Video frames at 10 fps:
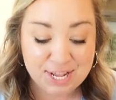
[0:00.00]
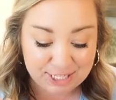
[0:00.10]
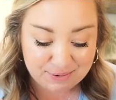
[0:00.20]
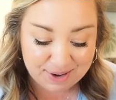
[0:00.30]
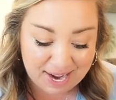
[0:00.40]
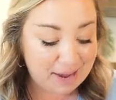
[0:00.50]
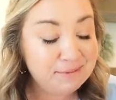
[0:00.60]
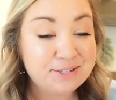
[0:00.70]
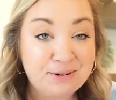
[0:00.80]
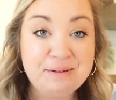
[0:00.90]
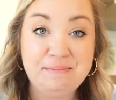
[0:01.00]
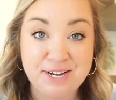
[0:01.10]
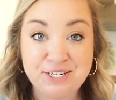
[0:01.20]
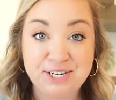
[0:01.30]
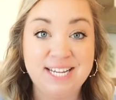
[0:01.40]
So when I'm scrolling
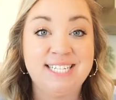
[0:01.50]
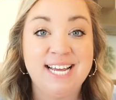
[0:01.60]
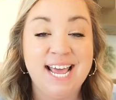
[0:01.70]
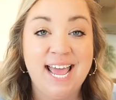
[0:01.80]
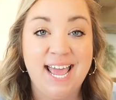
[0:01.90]
Pinterest